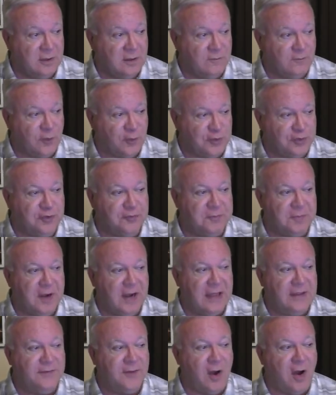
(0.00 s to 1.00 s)
for you have
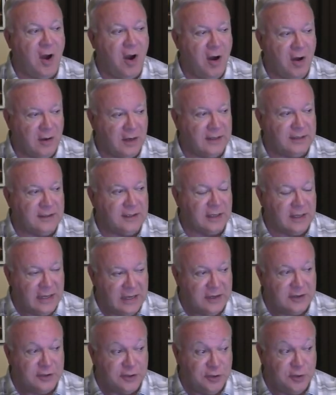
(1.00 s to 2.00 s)
played the harlot
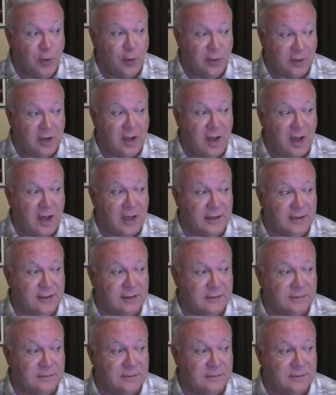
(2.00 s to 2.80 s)
against your God.